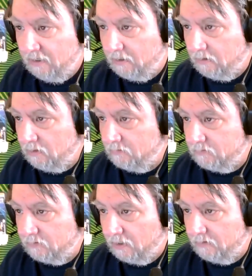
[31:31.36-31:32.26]
yeah,
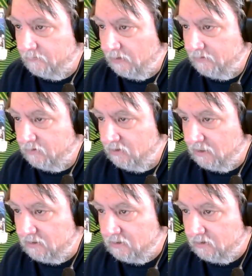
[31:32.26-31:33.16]
I think
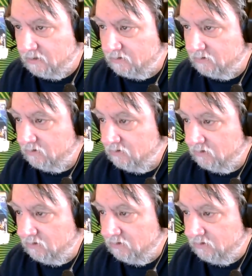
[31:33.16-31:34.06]
that
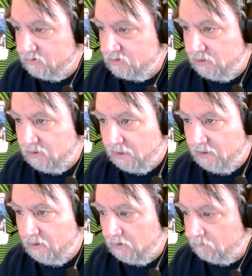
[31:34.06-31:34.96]

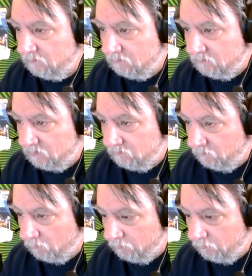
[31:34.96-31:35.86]
G90,
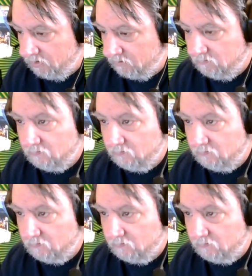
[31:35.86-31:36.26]
won't it?